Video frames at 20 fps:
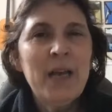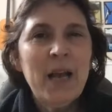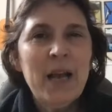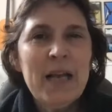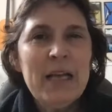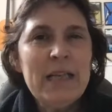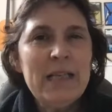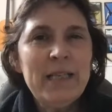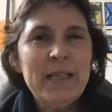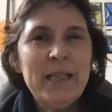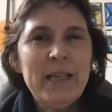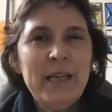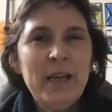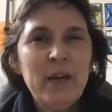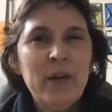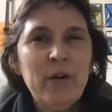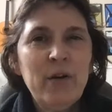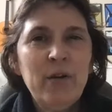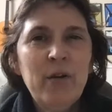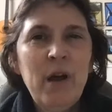I see a
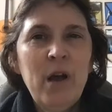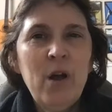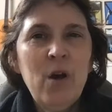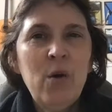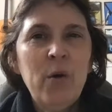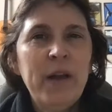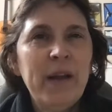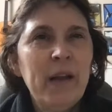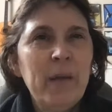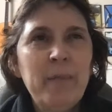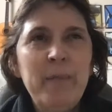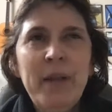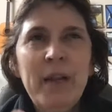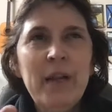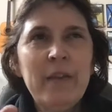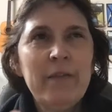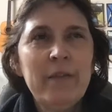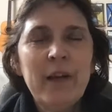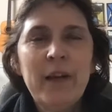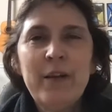crow in a bit
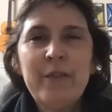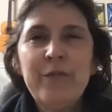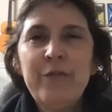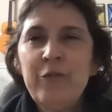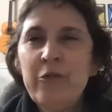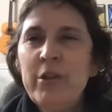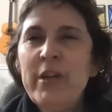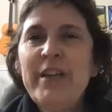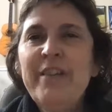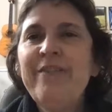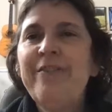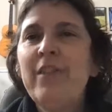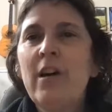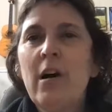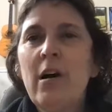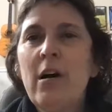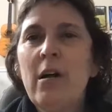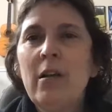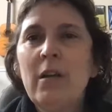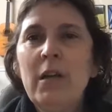of a free
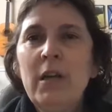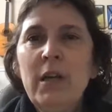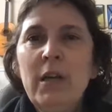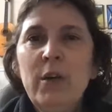fall,